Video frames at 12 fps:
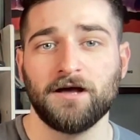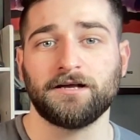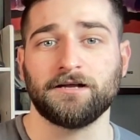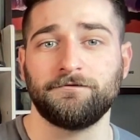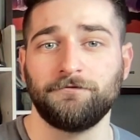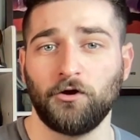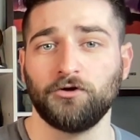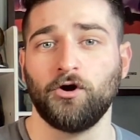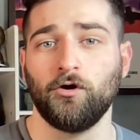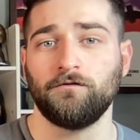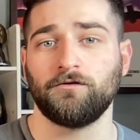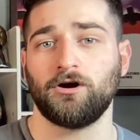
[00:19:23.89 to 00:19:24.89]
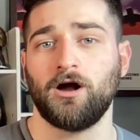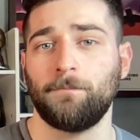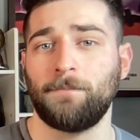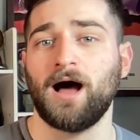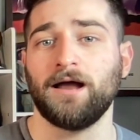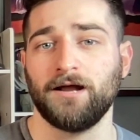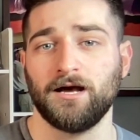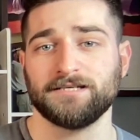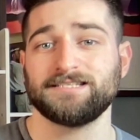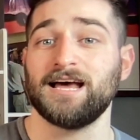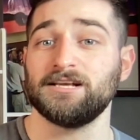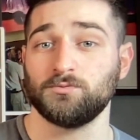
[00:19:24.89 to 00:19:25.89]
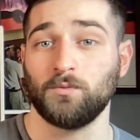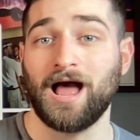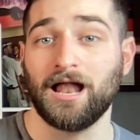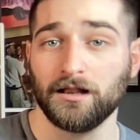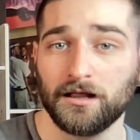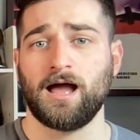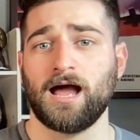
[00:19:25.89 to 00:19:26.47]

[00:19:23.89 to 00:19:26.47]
can fold over upon us as well,